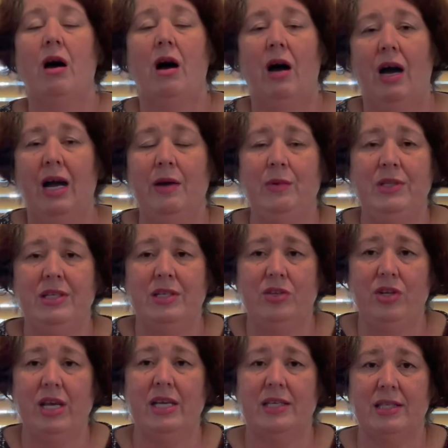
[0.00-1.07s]
I would
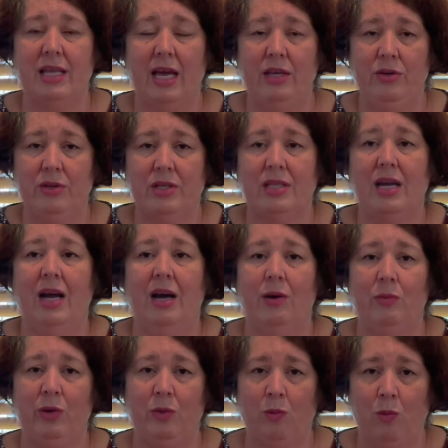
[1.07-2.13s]
suggest that you start
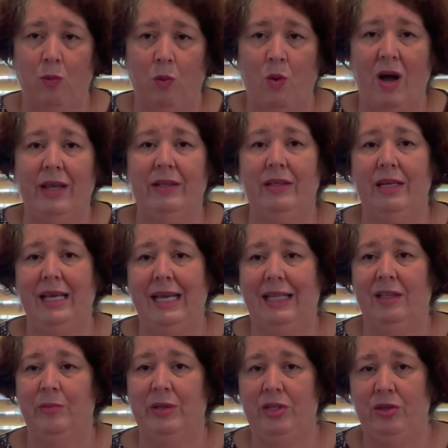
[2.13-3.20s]
with one
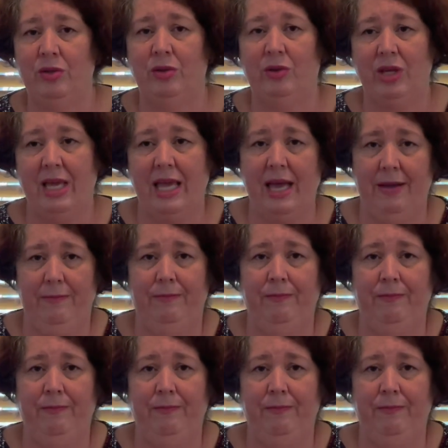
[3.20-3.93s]
element you're looking at.